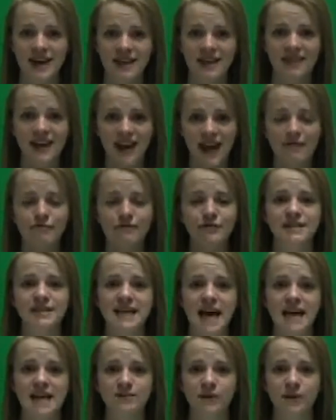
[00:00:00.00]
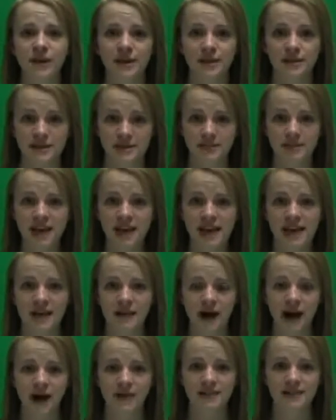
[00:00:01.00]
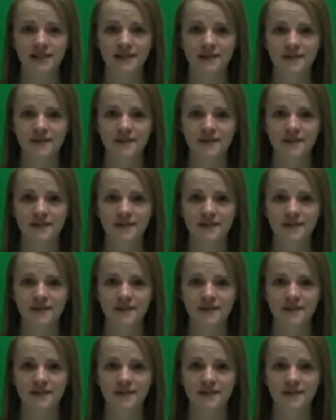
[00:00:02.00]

that emphasize what you're speaking about.